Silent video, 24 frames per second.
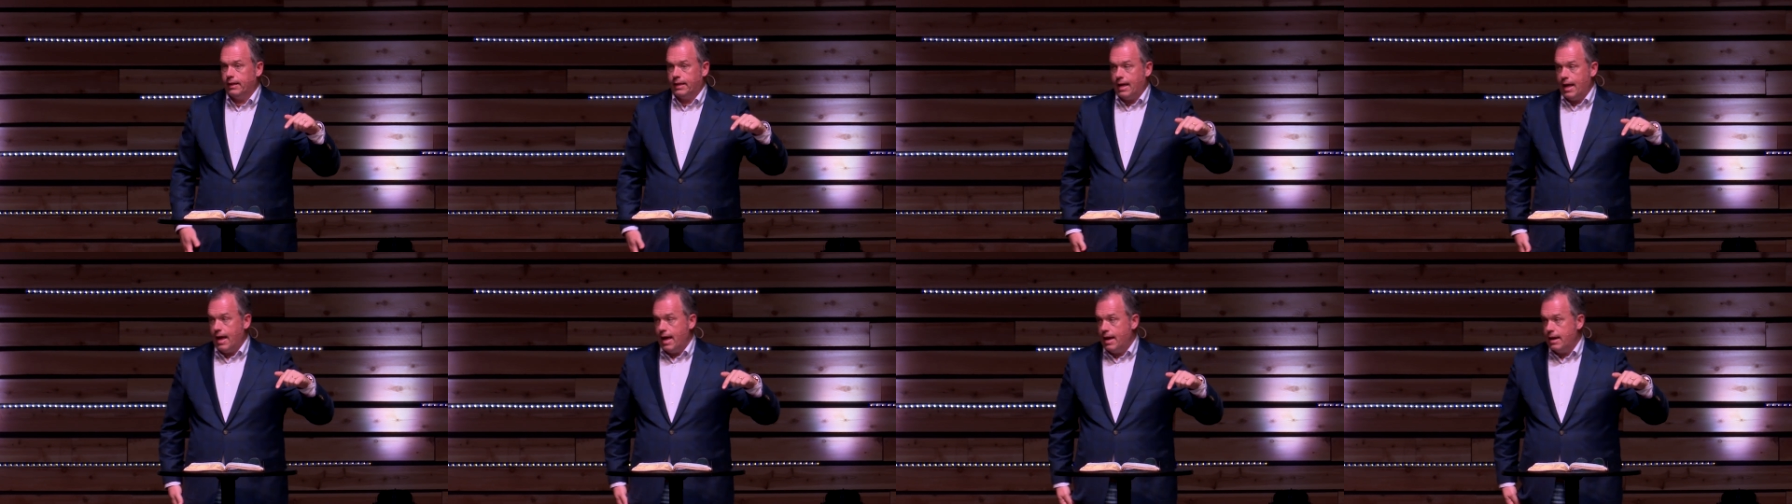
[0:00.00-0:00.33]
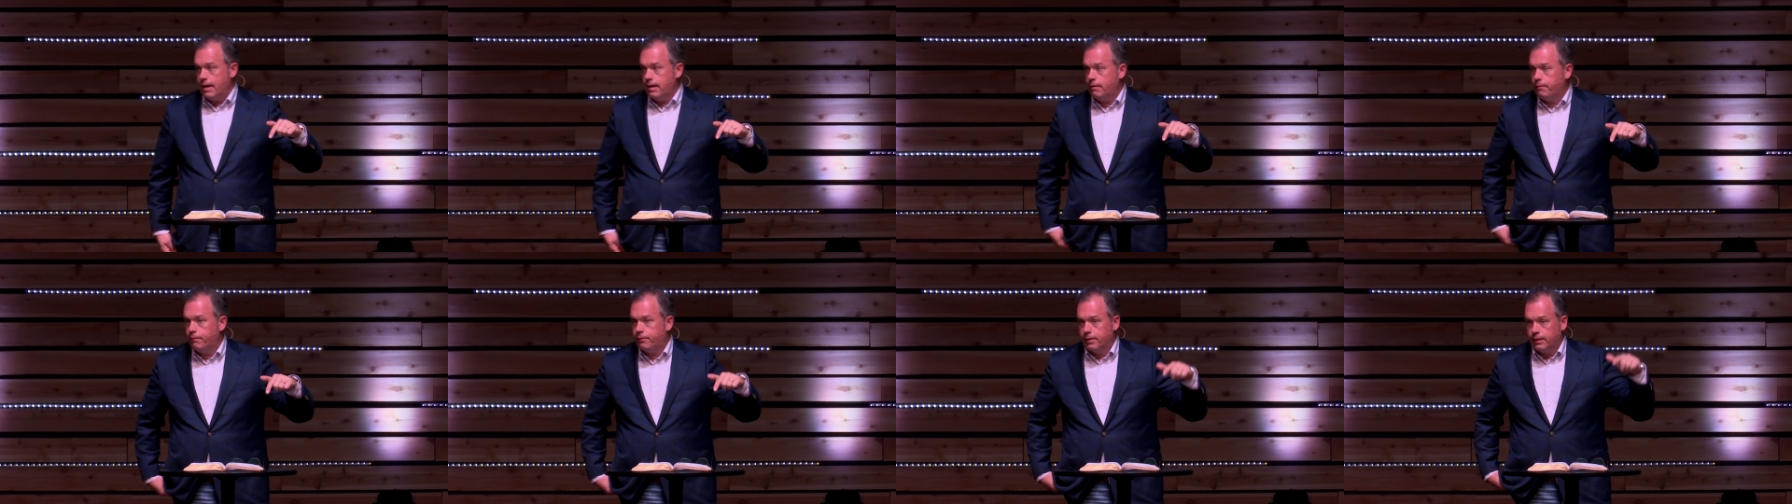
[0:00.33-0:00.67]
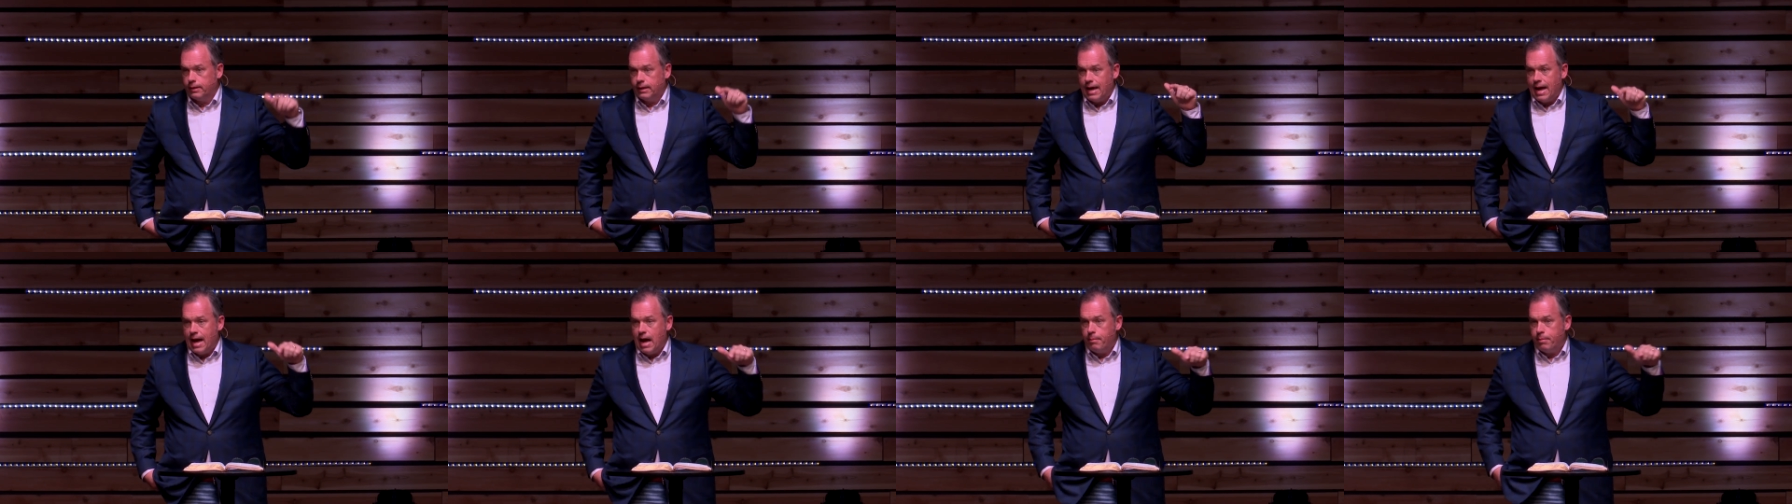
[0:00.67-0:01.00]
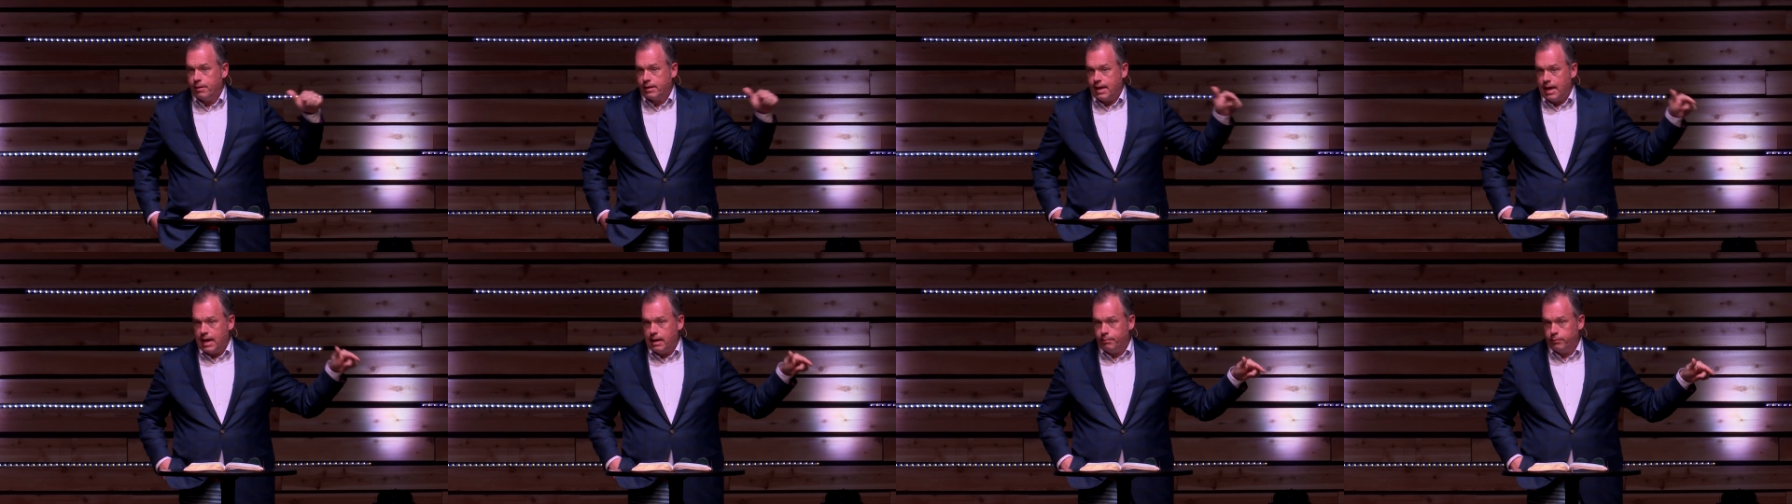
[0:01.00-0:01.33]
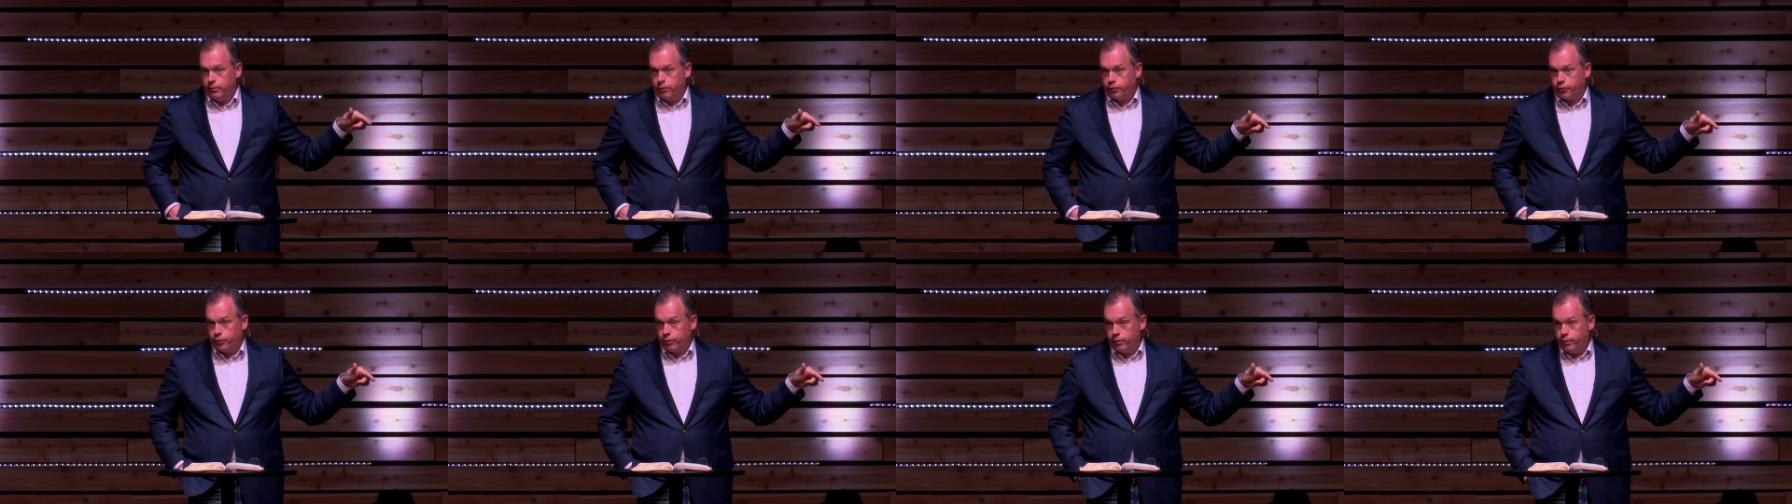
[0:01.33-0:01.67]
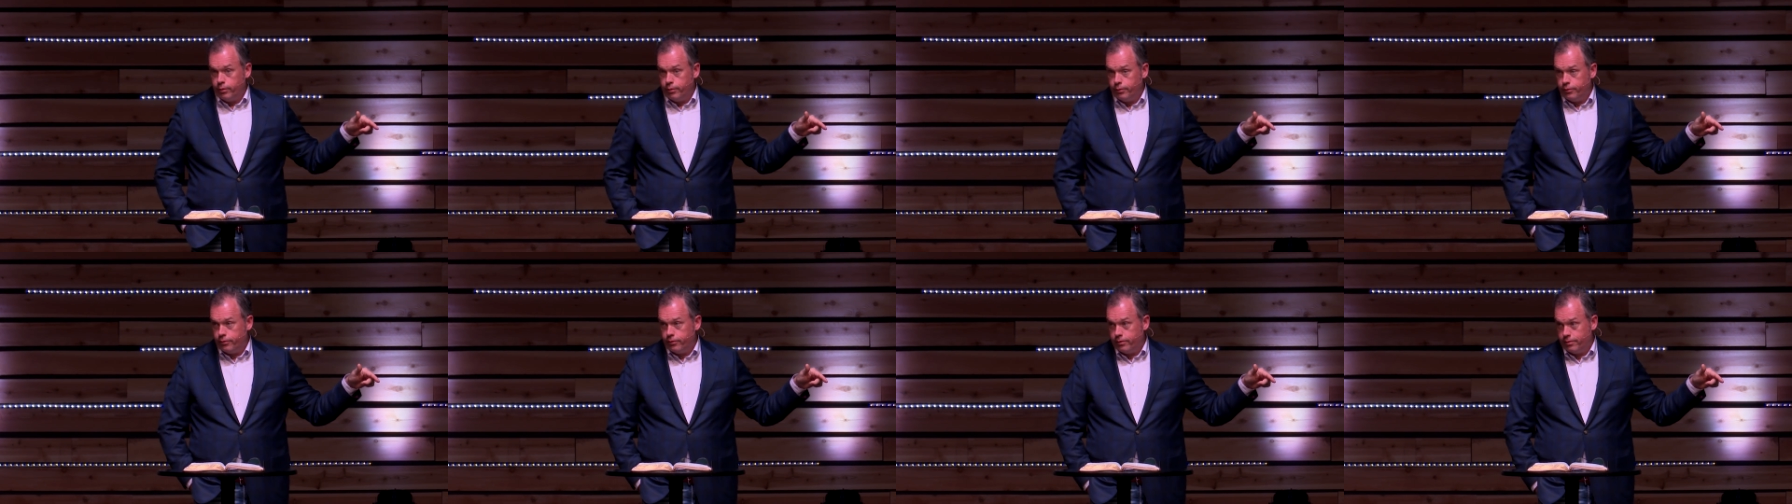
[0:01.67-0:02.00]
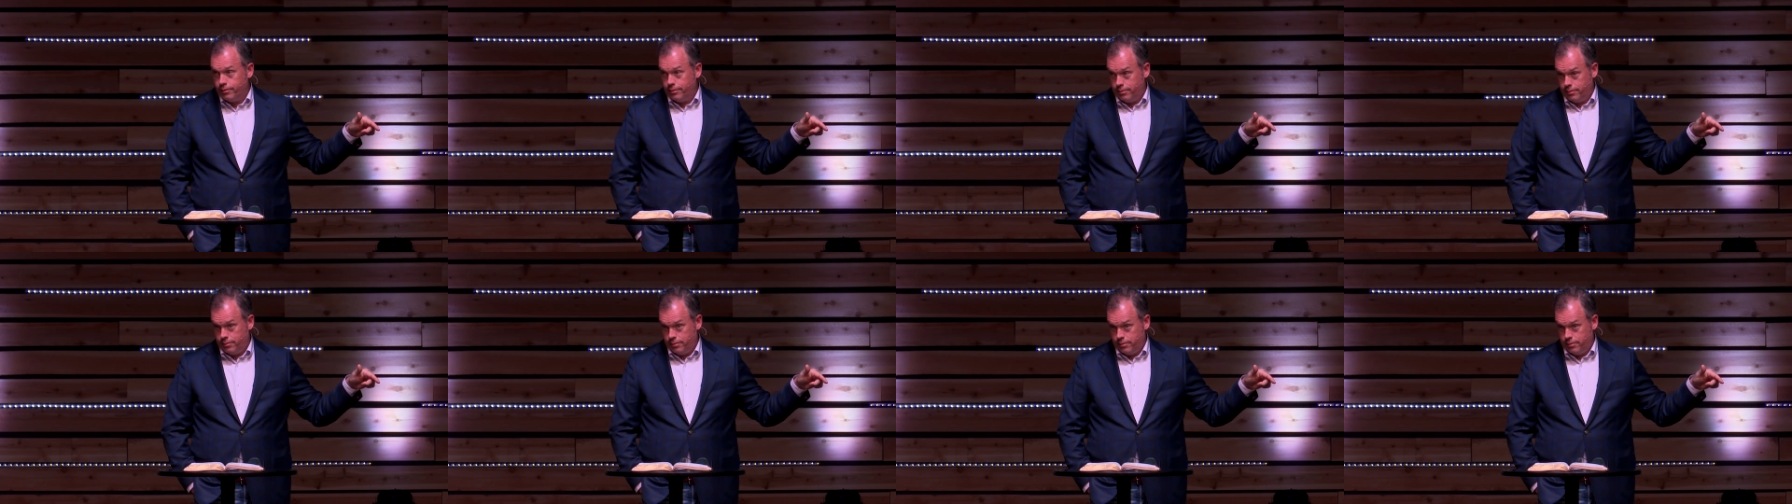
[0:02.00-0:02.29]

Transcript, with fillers: cave, the lie became the truth?